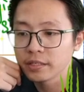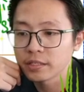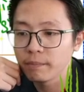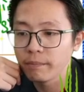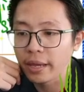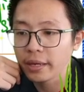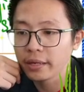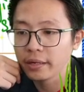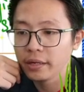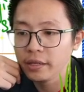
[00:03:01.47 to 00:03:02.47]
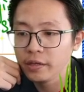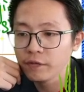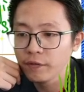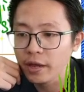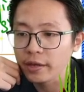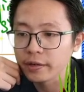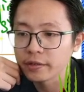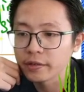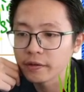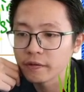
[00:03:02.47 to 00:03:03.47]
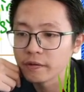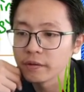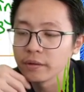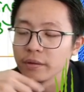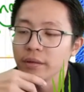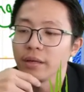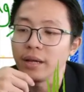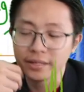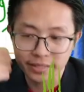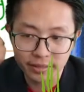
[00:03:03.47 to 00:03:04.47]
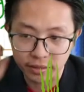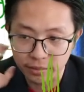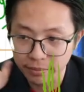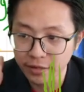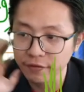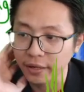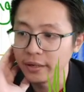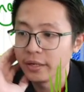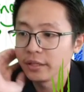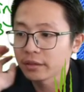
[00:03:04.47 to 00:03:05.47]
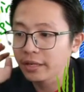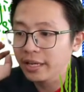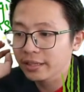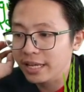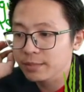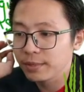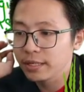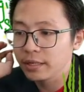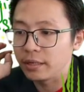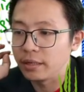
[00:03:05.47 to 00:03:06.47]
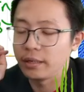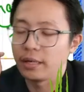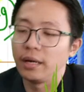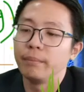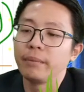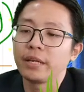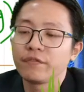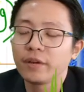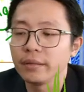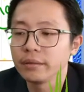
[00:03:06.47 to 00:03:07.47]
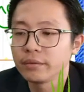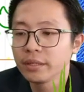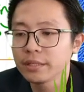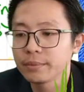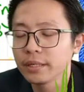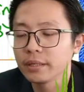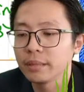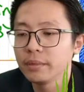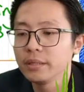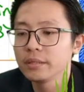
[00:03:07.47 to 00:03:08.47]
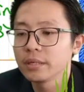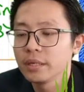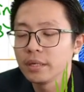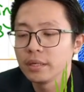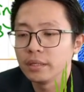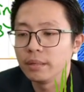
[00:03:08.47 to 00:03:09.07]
magnified. Understand or not? Magnified. 3 times bigger. Magnified. 3 times bigger. That means the